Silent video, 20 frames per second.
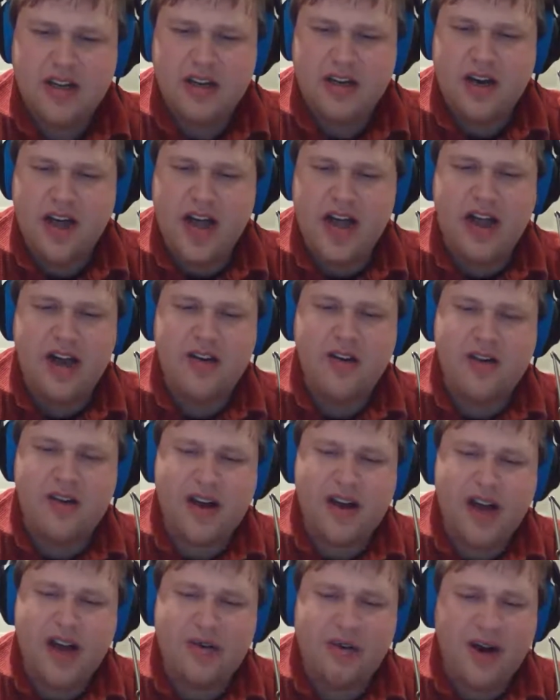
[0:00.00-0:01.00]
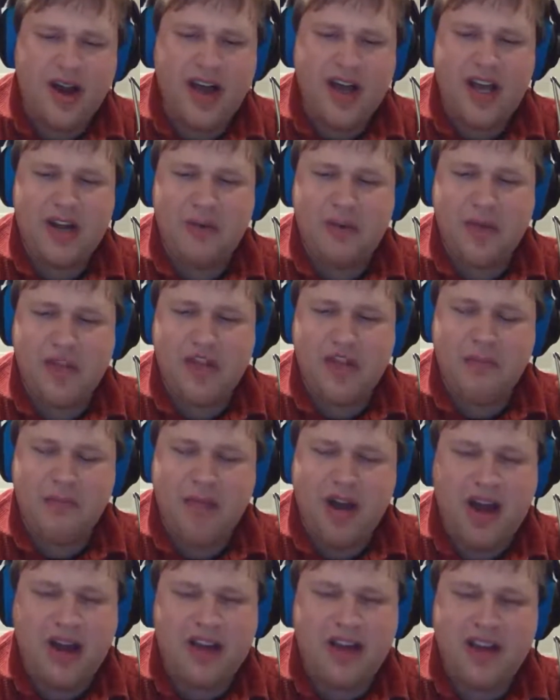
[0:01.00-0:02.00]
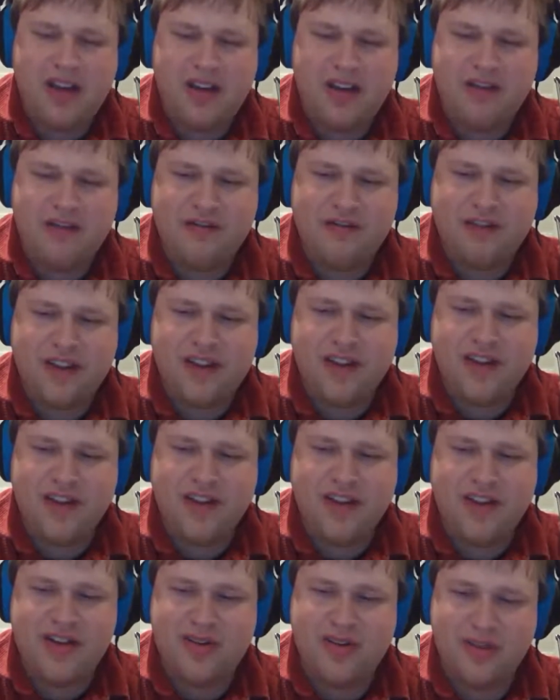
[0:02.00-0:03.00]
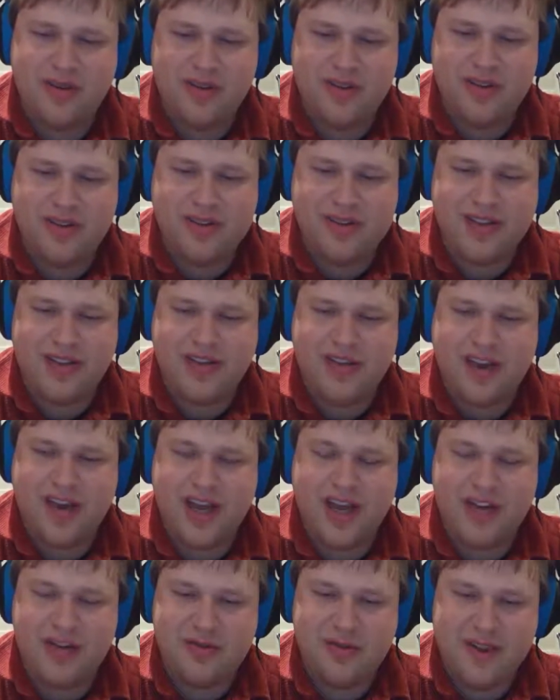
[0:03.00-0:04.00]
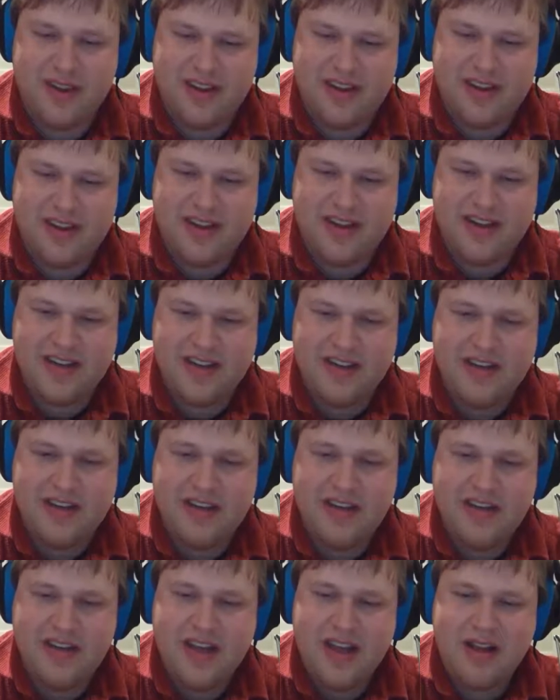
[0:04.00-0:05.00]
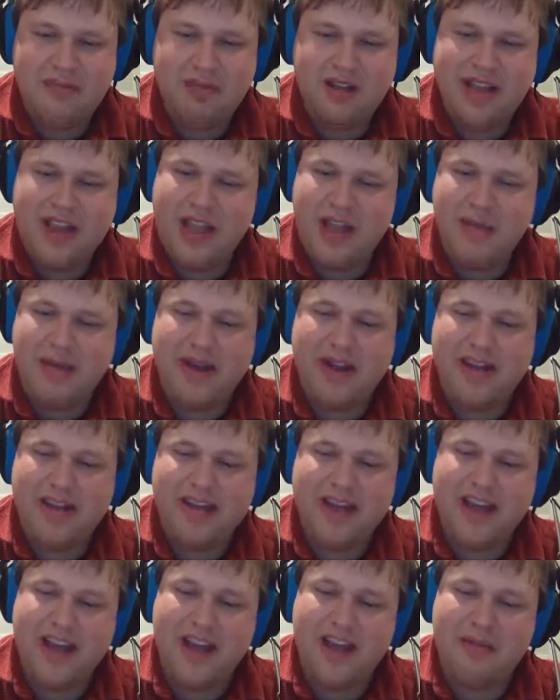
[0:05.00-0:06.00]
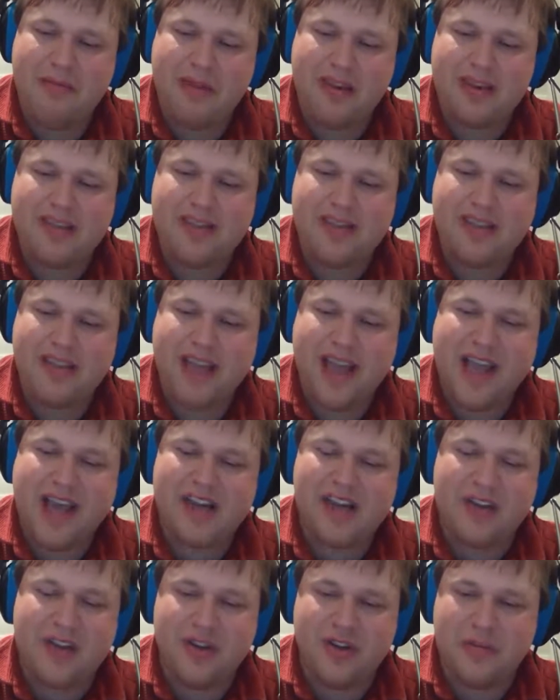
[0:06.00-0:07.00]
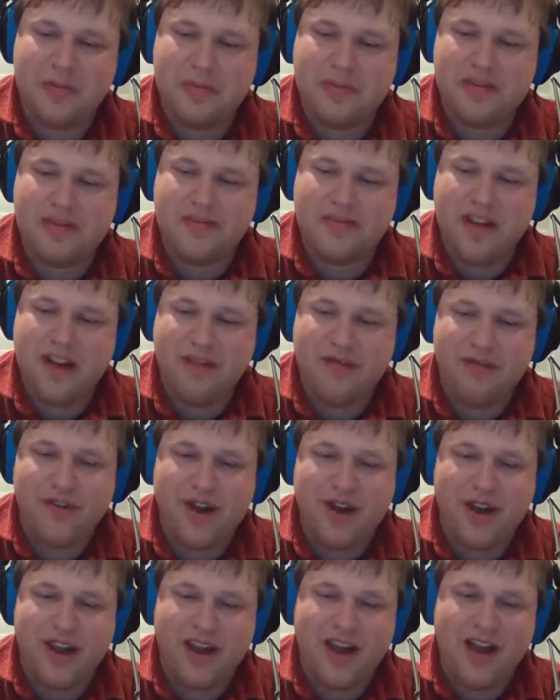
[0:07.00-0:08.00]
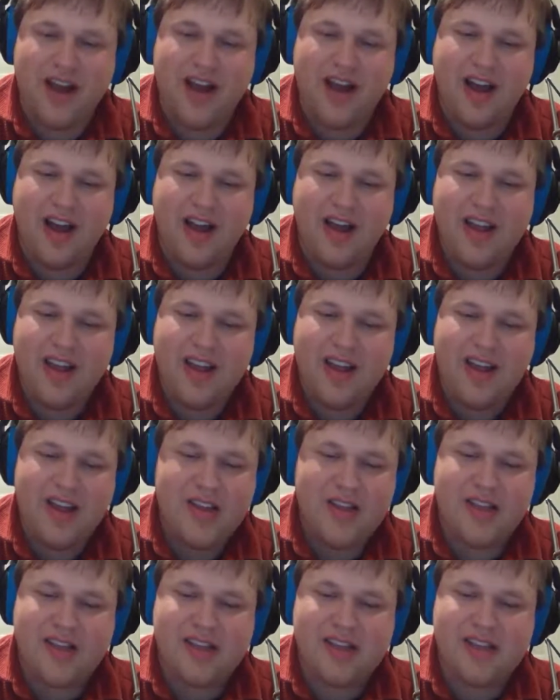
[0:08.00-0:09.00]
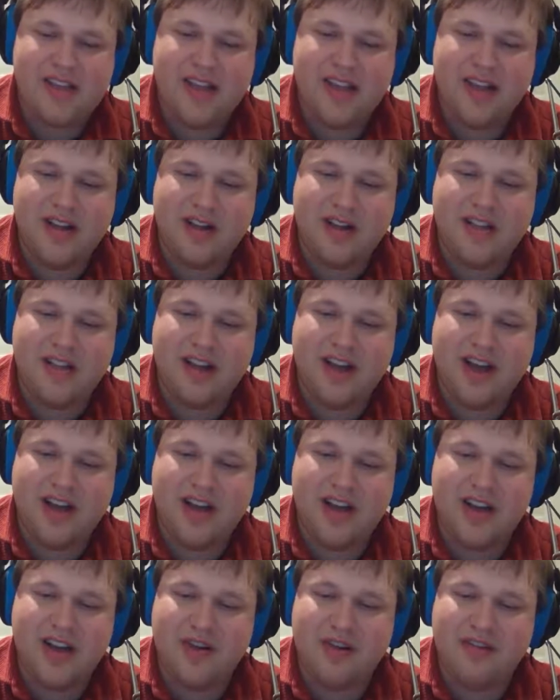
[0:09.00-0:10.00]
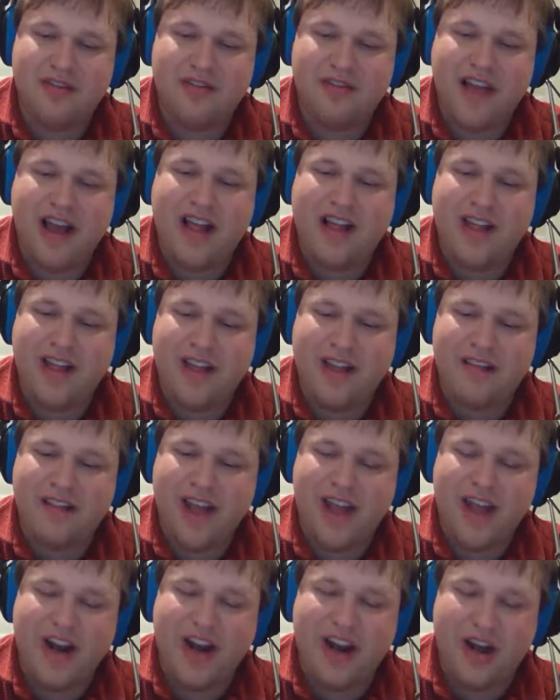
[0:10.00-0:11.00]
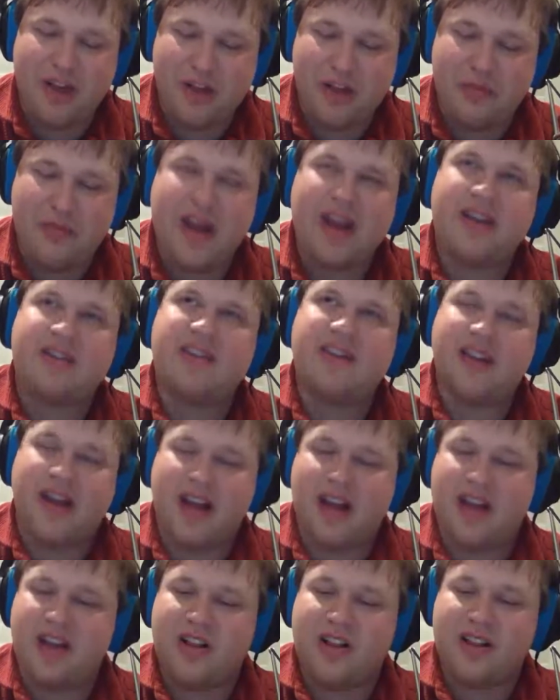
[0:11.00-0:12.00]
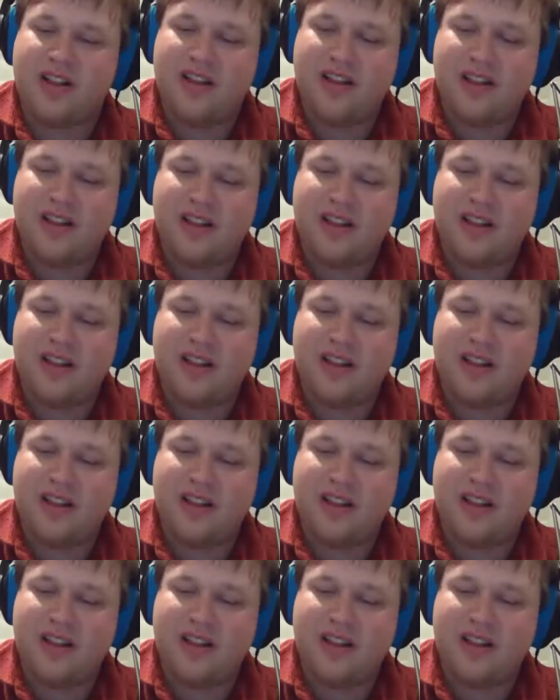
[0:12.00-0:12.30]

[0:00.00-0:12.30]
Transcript: Now I ride with the mocking and friendly ghouls on the night wind, and play by day amongst the catacombs of Nephrin Ka in the sealed and unknown valley of Hedoth by the Nile.